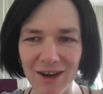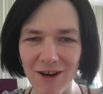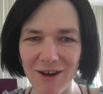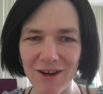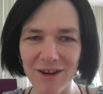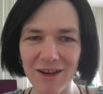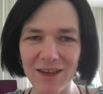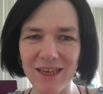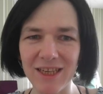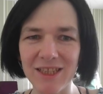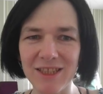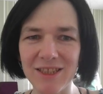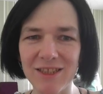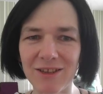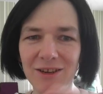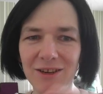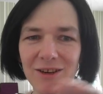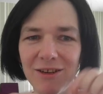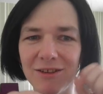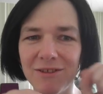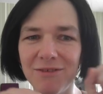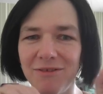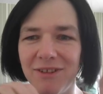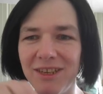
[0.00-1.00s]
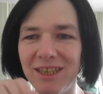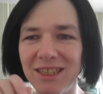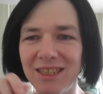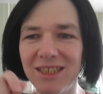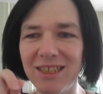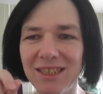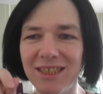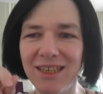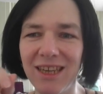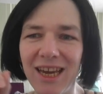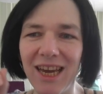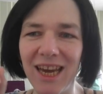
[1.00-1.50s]
they only sold
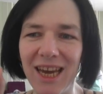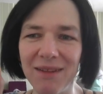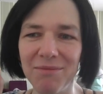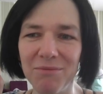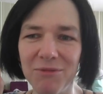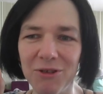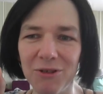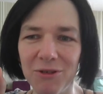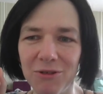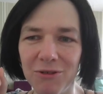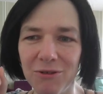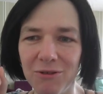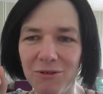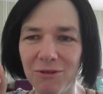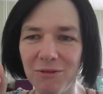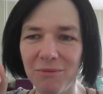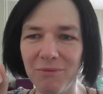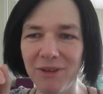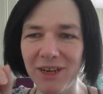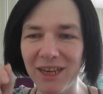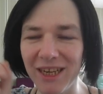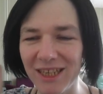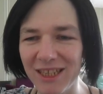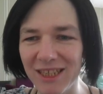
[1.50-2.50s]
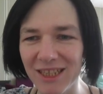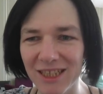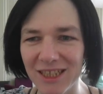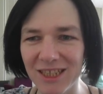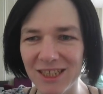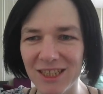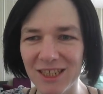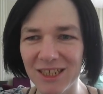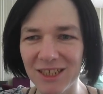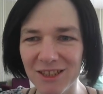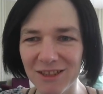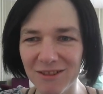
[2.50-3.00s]
this game to
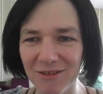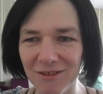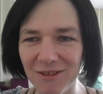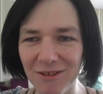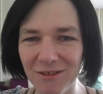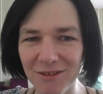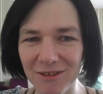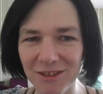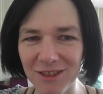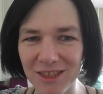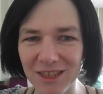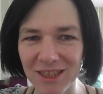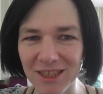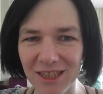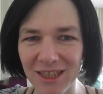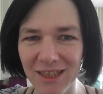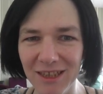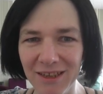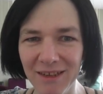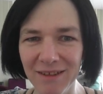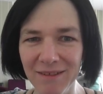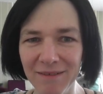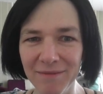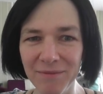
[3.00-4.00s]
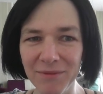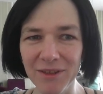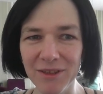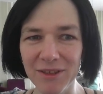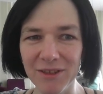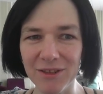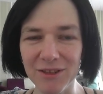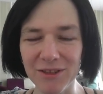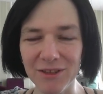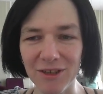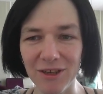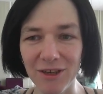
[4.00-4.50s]
British schools,
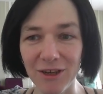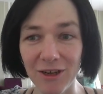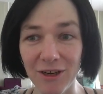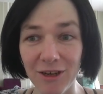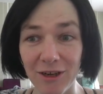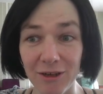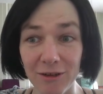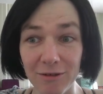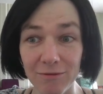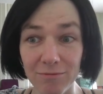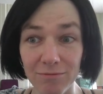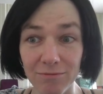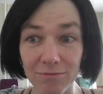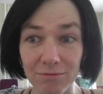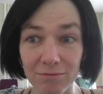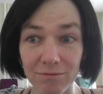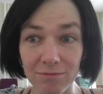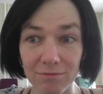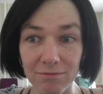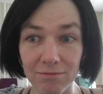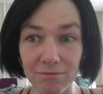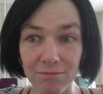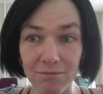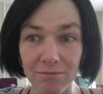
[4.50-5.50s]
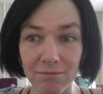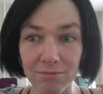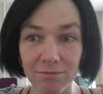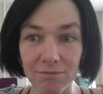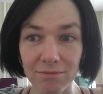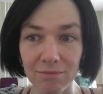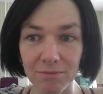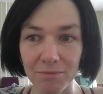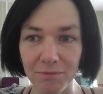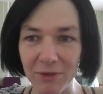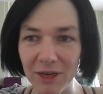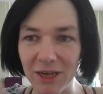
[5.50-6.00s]
so
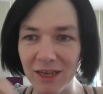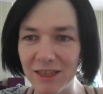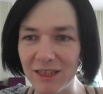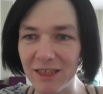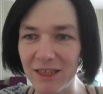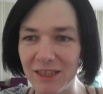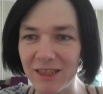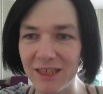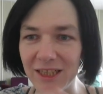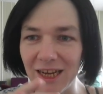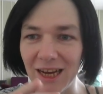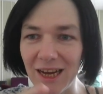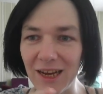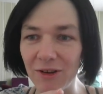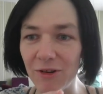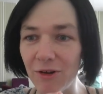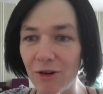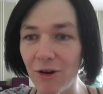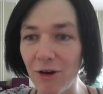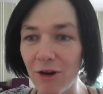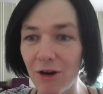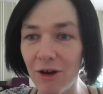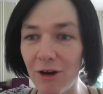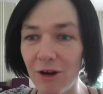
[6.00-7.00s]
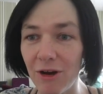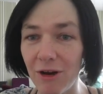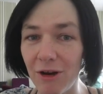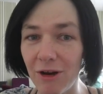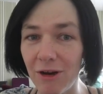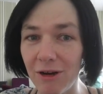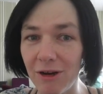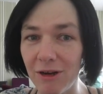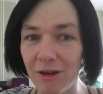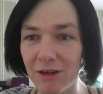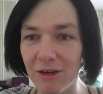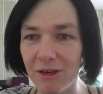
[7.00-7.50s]
apparently they are
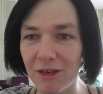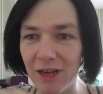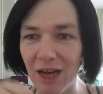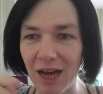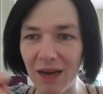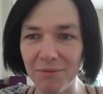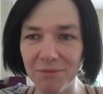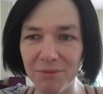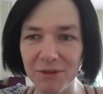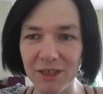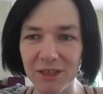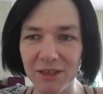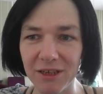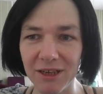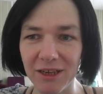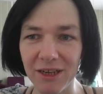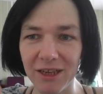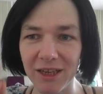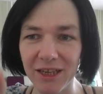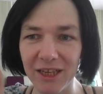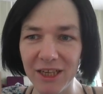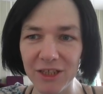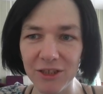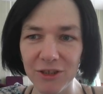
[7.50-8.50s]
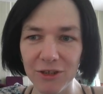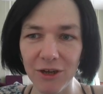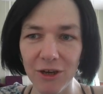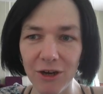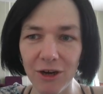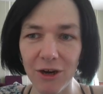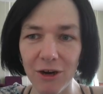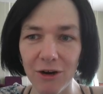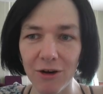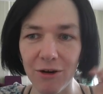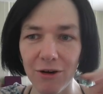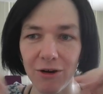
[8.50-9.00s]
not dumped
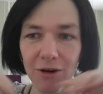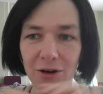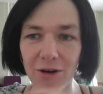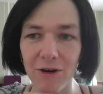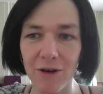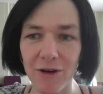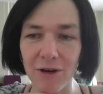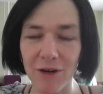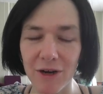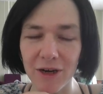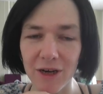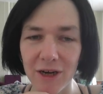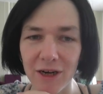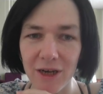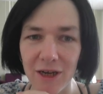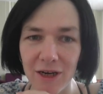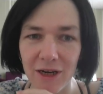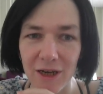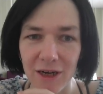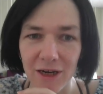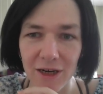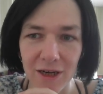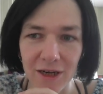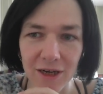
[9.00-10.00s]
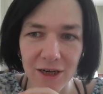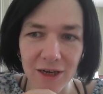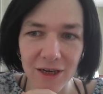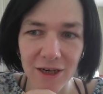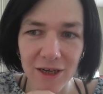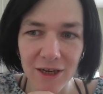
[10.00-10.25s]
ISO or